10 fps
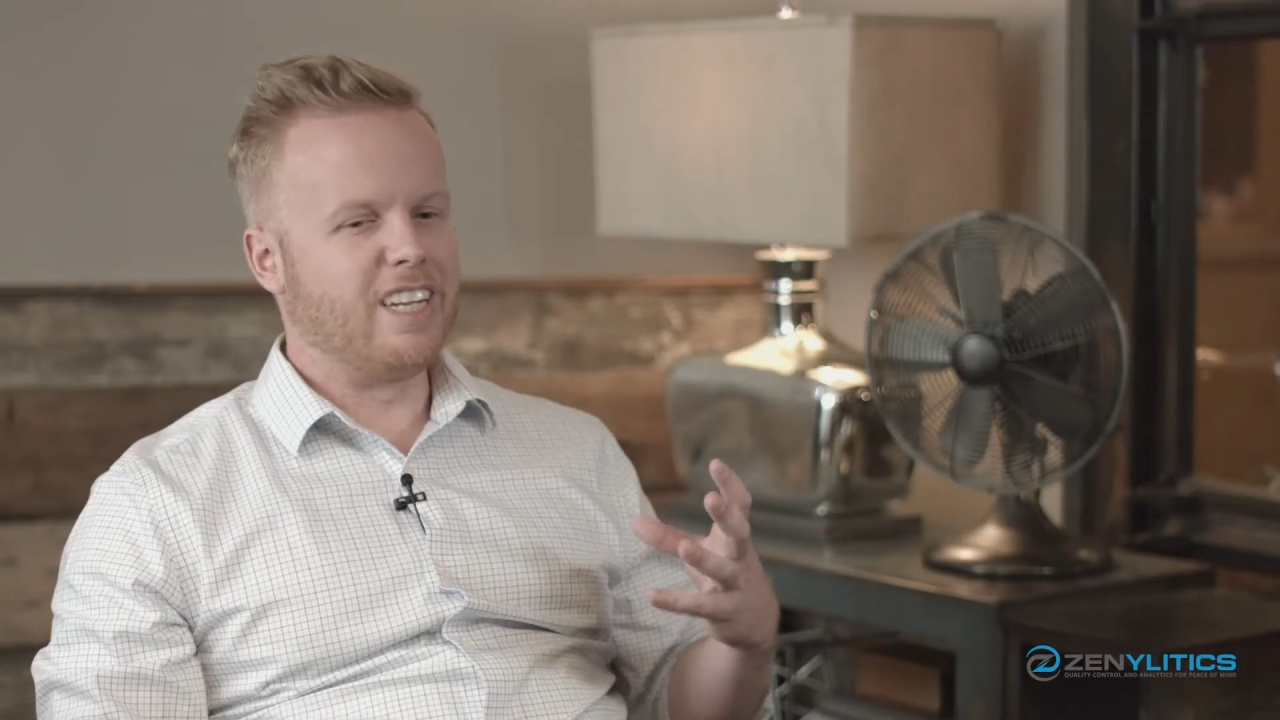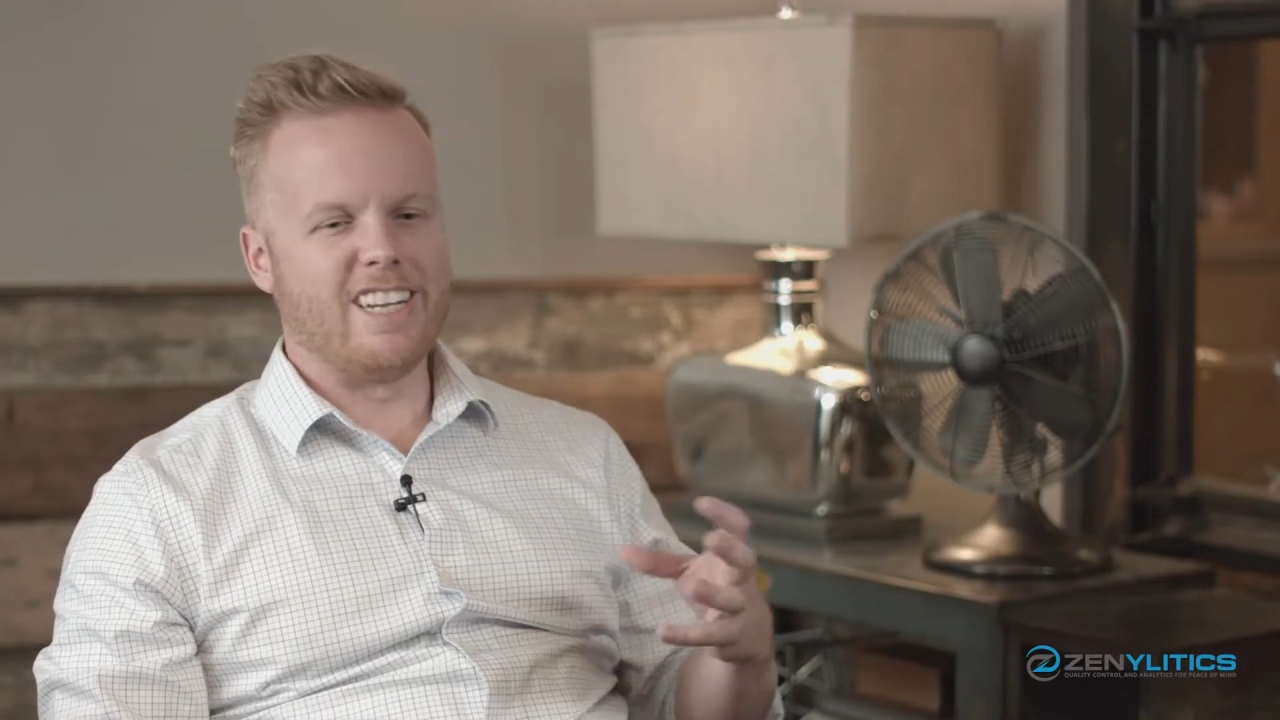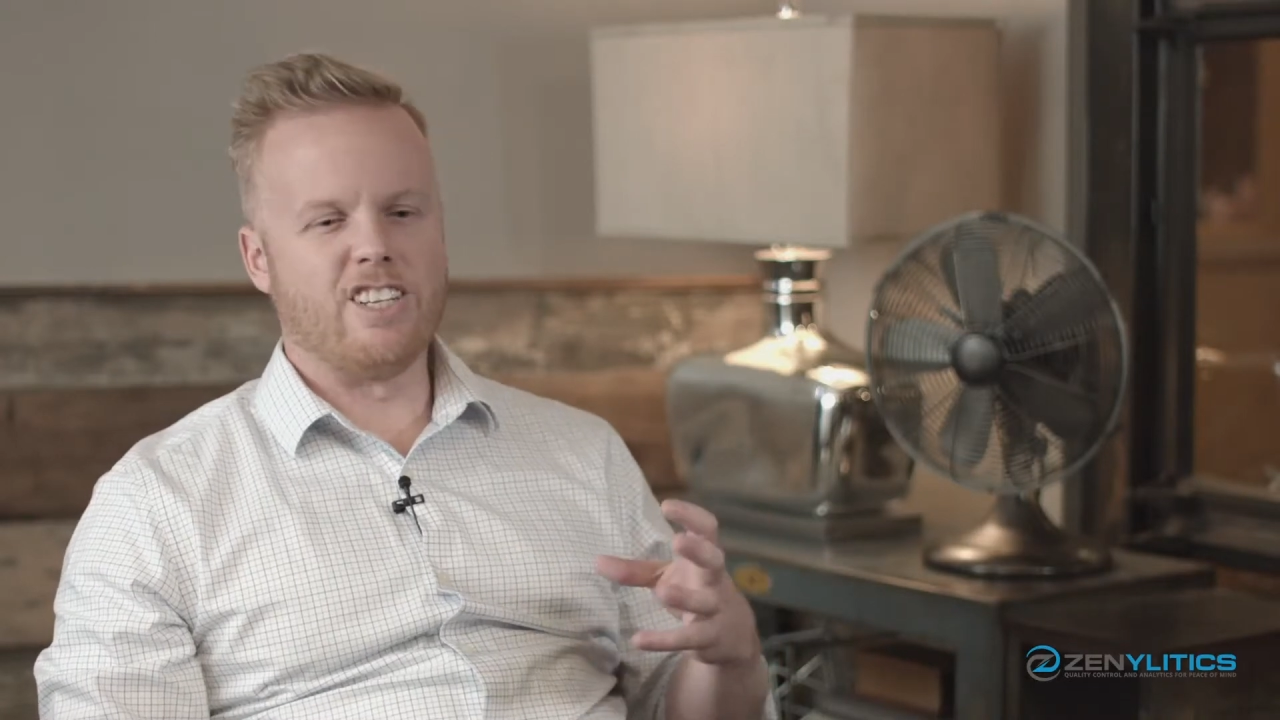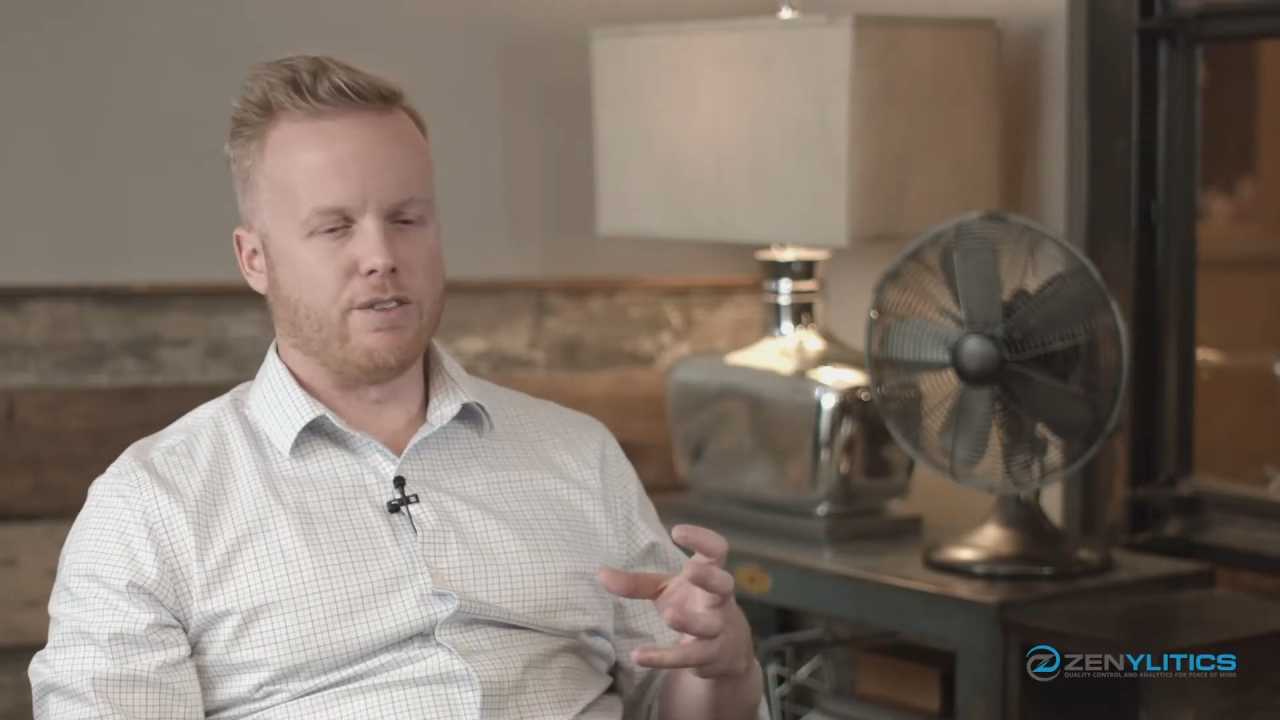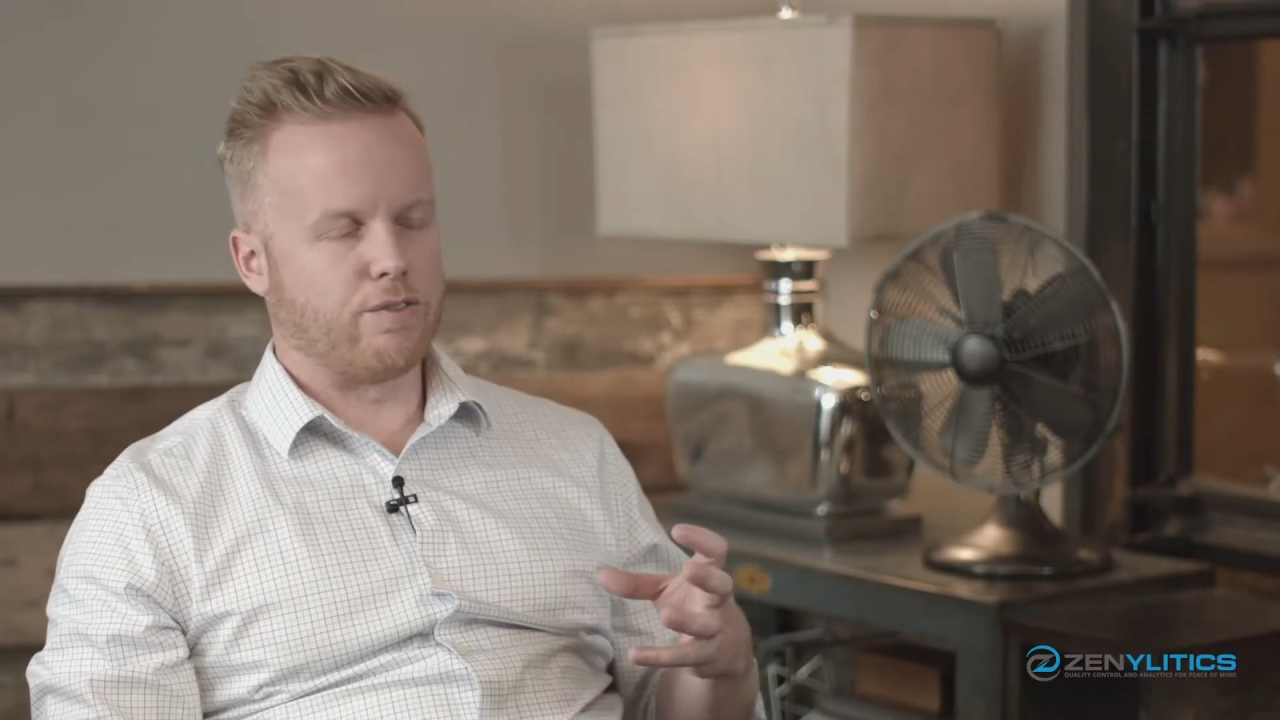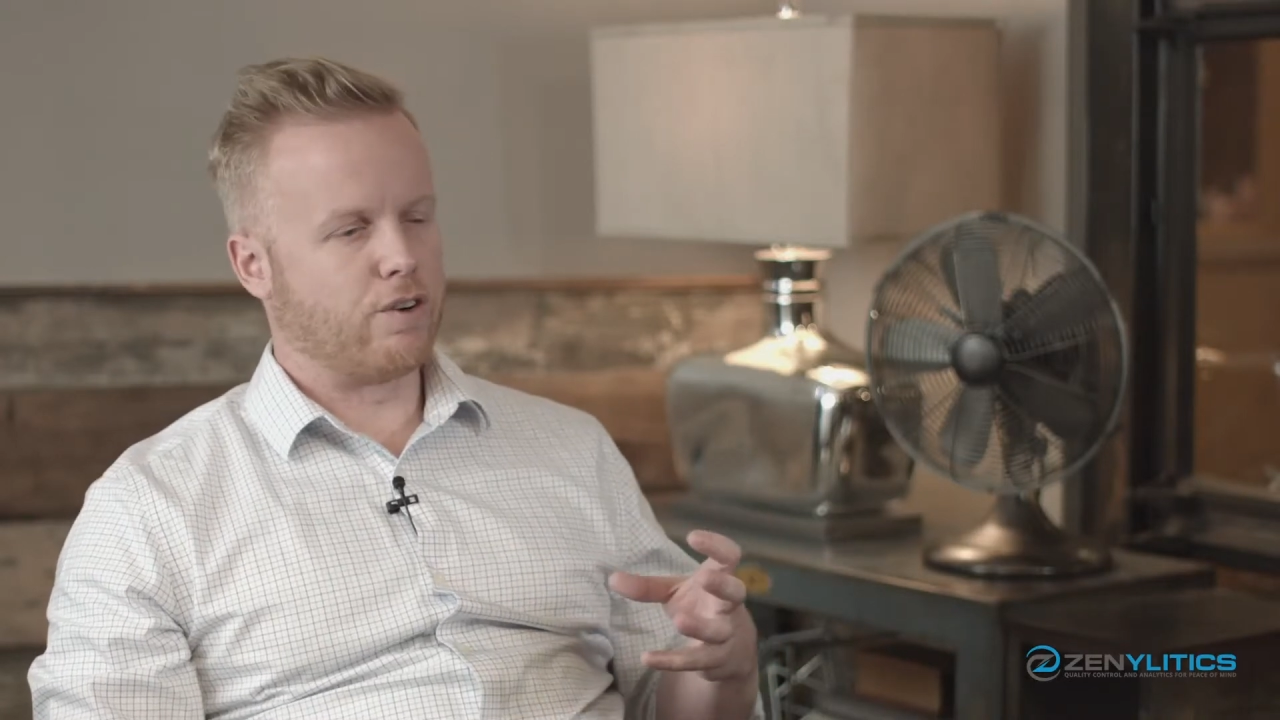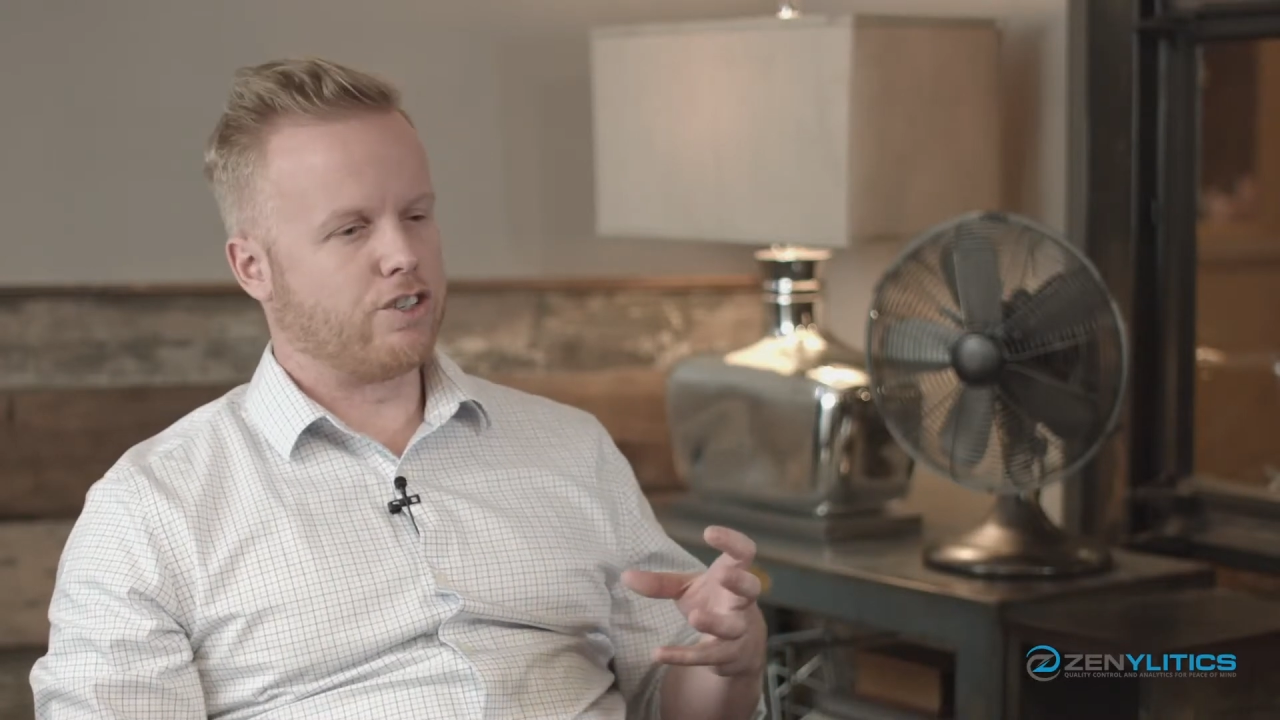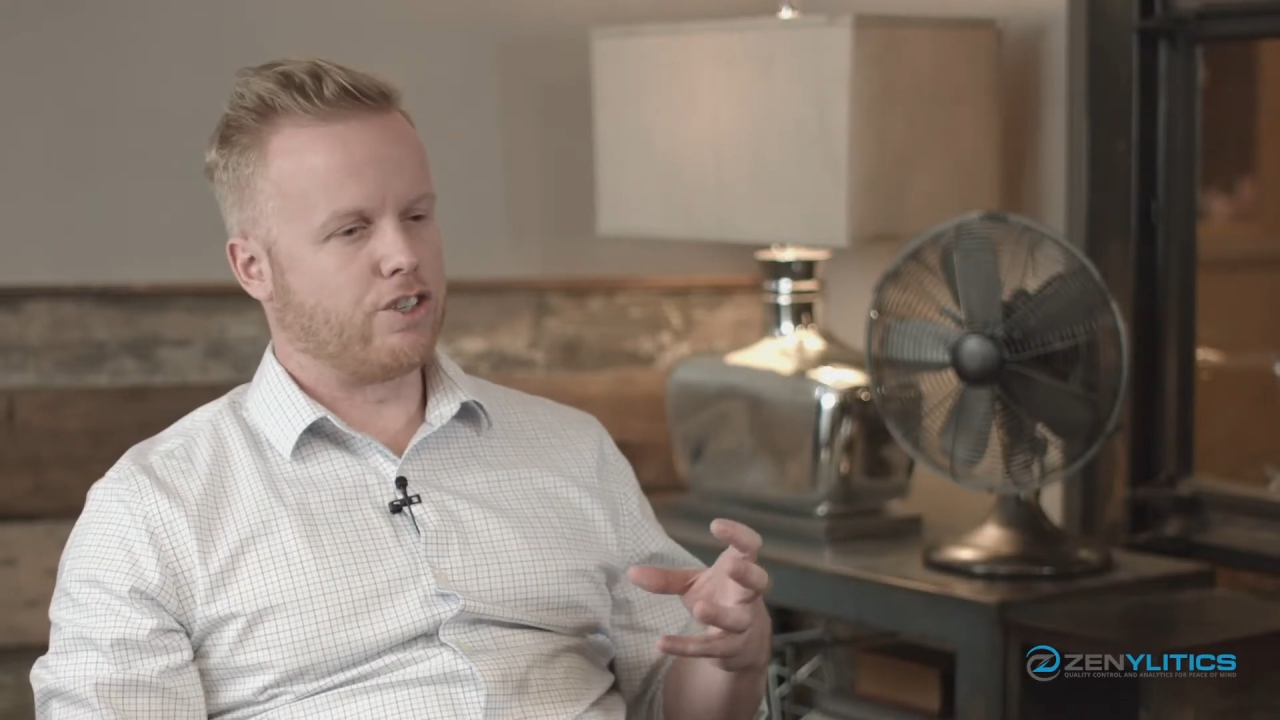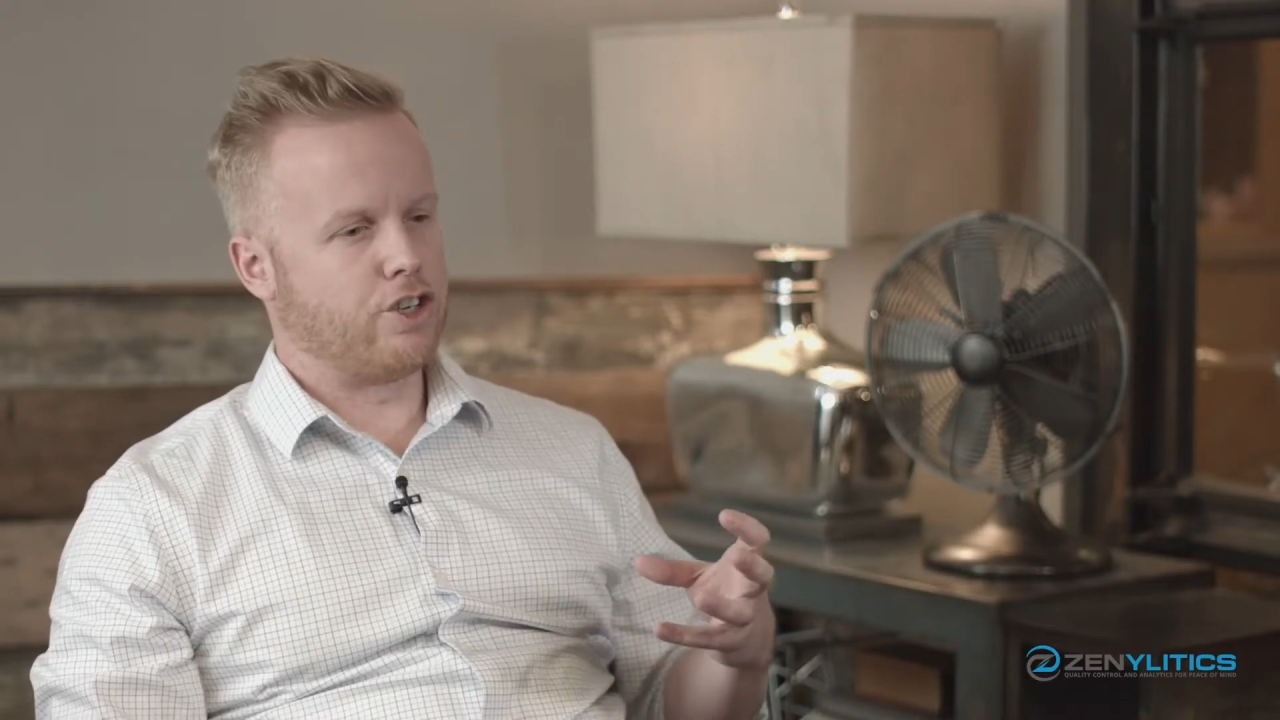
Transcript: easy for us